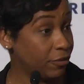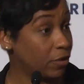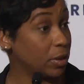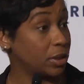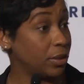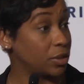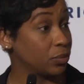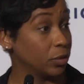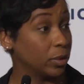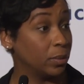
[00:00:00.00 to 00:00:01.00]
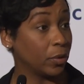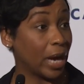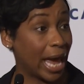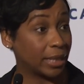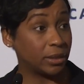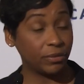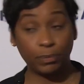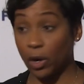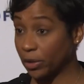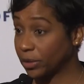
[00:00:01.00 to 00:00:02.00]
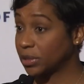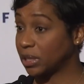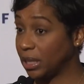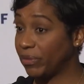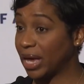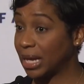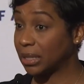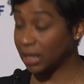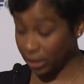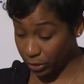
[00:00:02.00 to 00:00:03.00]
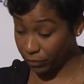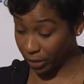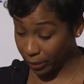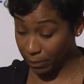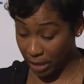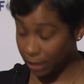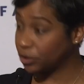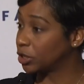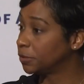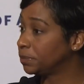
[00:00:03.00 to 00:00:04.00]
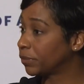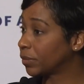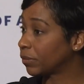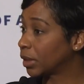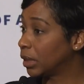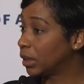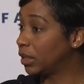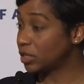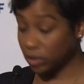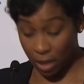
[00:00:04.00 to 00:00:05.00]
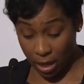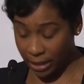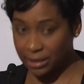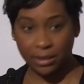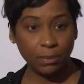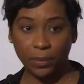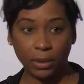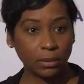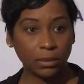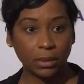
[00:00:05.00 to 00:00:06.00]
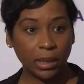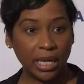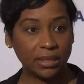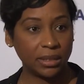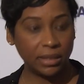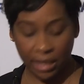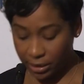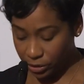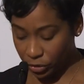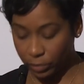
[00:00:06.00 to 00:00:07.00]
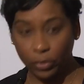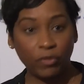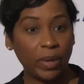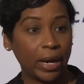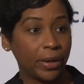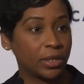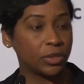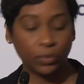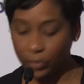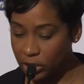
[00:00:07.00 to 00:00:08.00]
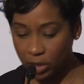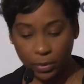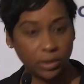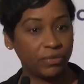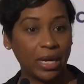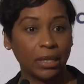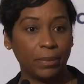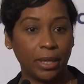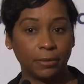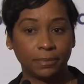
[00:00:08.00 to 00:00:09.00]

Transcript: folks in this room were active partners in that. Thank you very much. This law is simple. It's intended to remove barriers to reasonable development